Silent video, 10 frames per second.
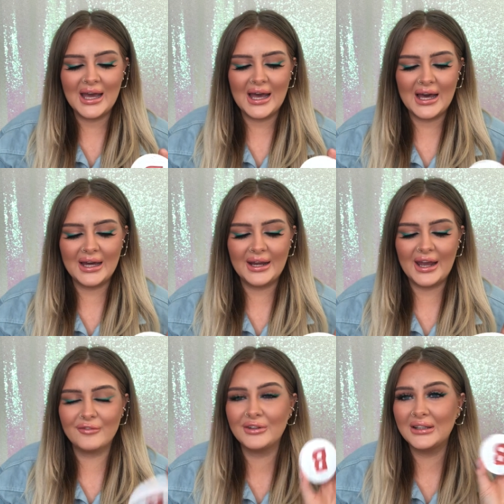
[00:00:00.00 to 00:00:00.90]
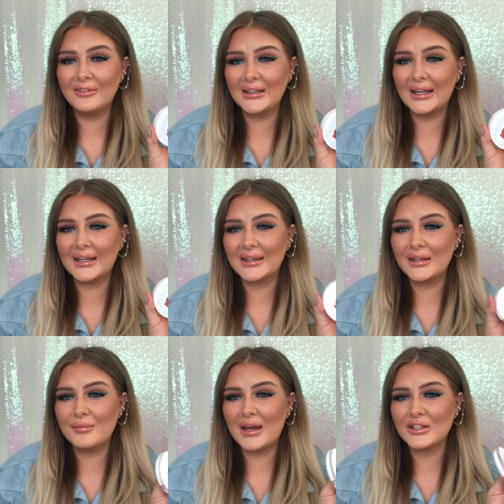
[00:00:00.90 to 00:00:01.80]
and I really like
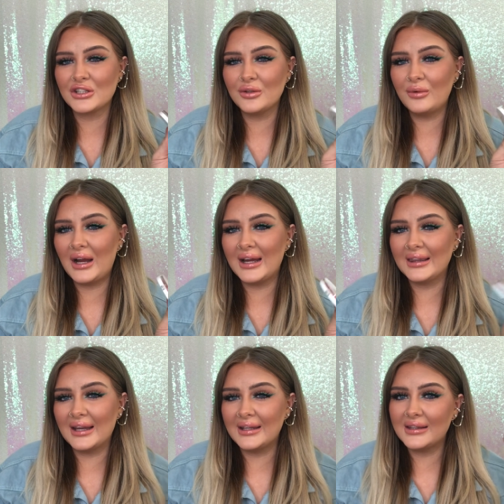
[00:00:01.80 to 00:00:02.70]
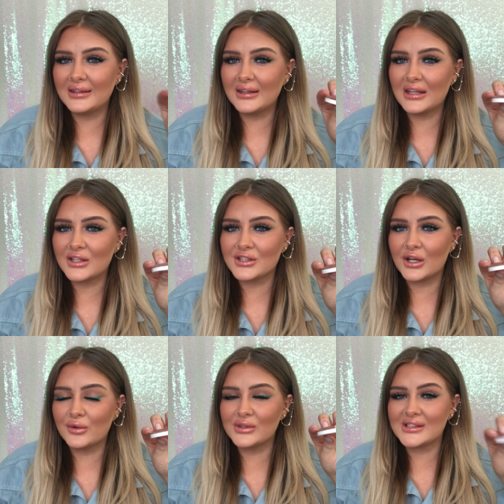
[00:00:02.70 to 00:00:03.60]
them. And you know what, I like that they're
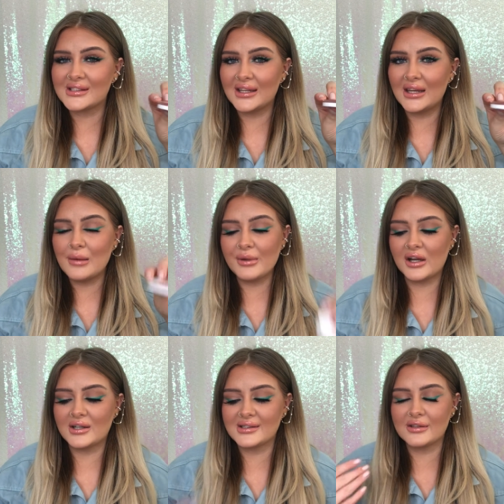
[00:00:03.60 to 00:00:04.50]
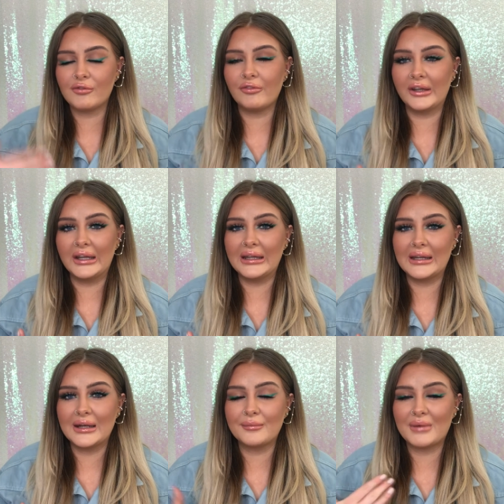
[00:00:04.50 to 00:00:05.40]
so skinny because they fit
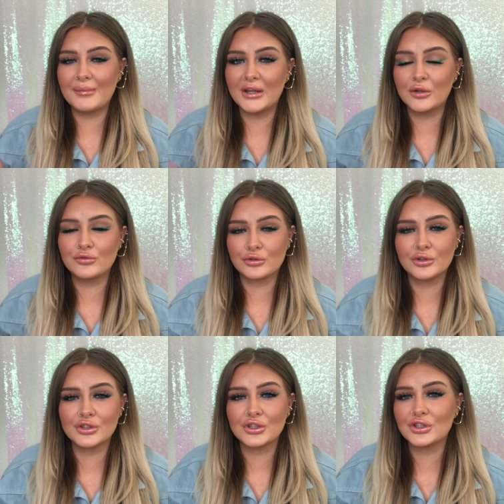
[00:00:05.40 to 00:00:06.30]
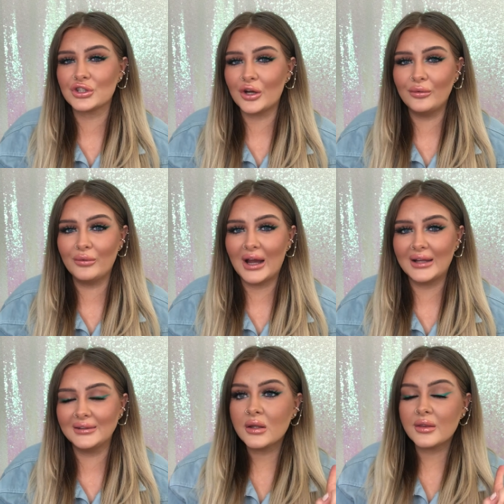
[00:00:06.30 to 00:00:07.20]
in my makeup drawers so
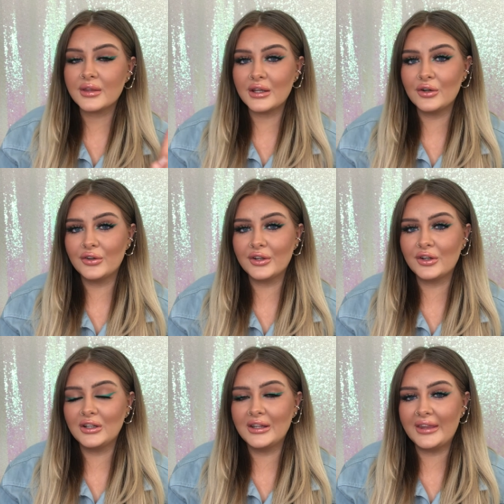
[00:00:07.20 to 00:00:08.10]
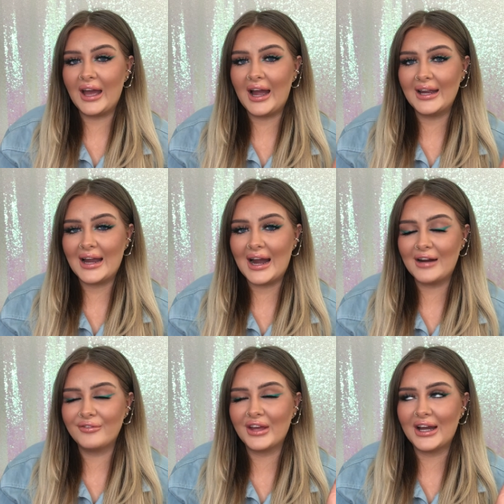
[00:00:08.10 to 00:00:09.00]
well. The other colour that I
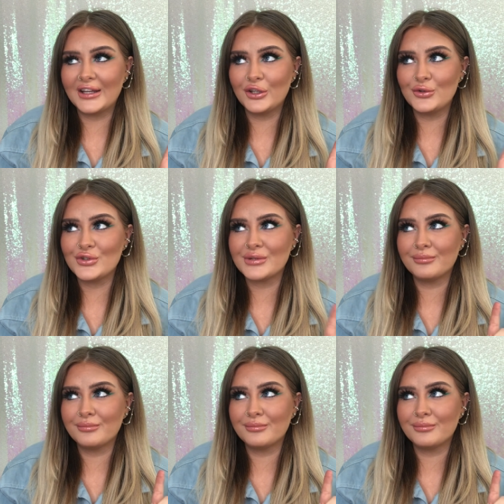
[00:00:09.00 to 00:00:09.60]
have that I use